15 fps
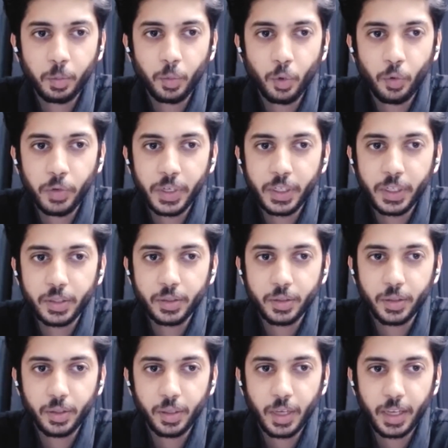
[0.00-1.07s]
movies
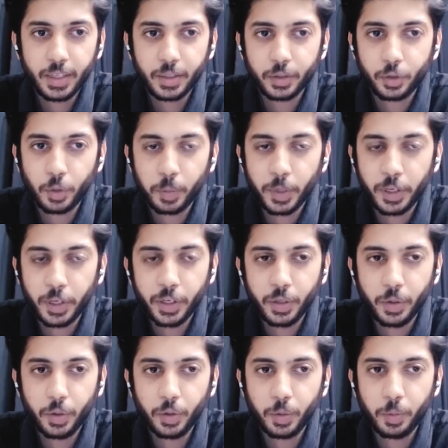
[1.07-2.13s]
like
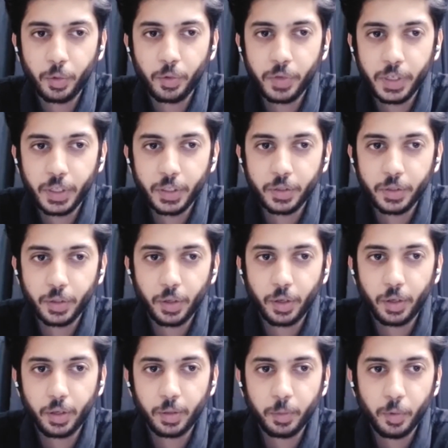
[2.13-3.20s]
superhero movies
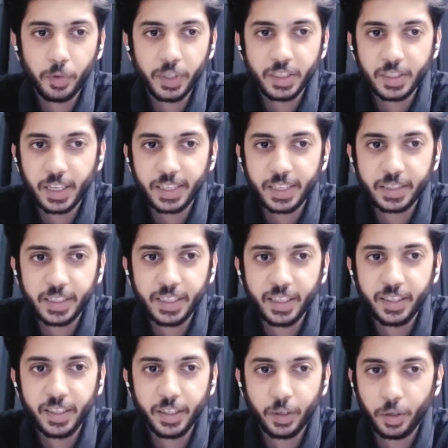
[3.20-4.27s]
or movies like
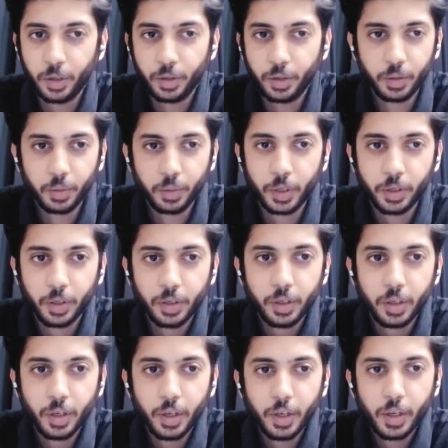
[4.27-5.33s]
300 or whatnot.
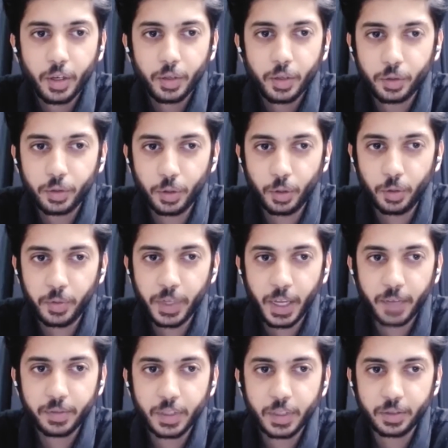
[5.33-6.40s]
So we
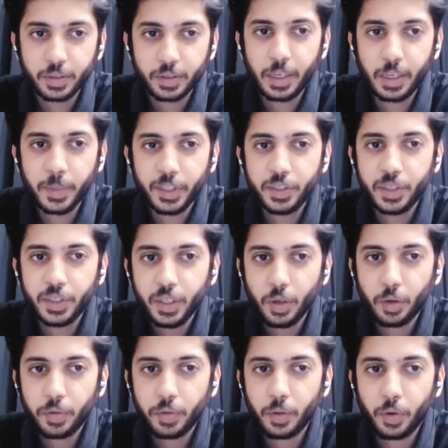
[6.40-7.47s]
have this imagery
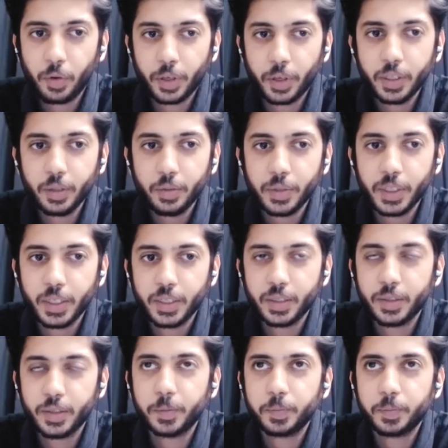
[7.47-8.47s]
of a warrior where